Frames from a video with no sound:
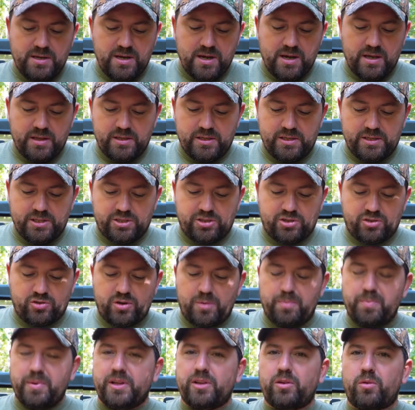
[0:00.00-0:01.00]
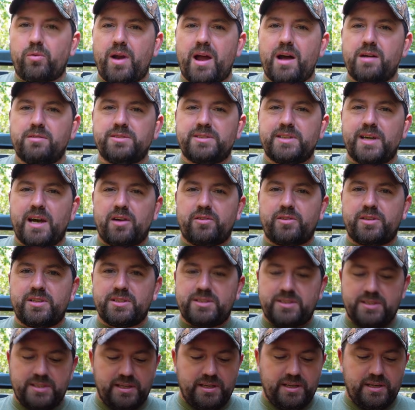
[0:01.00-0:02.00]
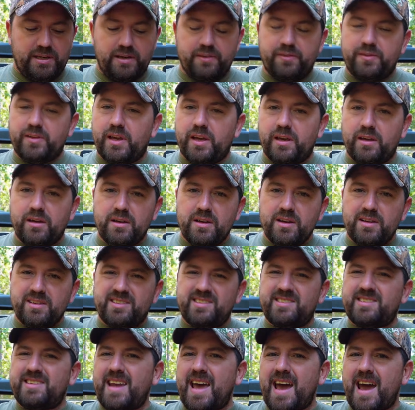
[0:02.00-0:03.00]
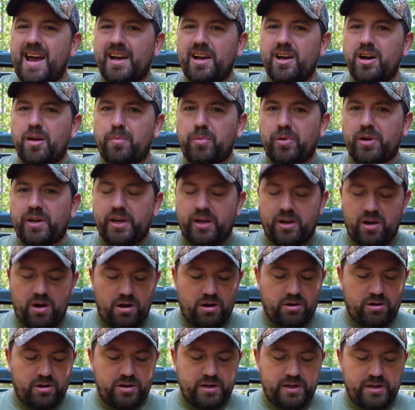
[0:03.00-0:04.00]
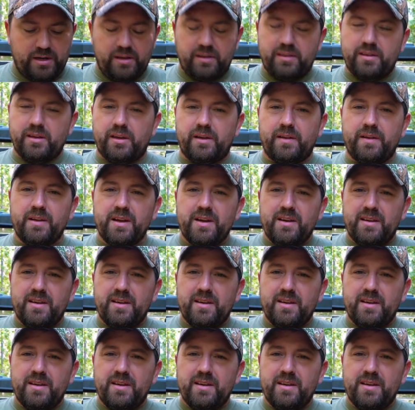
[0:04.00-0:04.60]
and then just stripping the rounds out to see if they snag up or get caught on anything.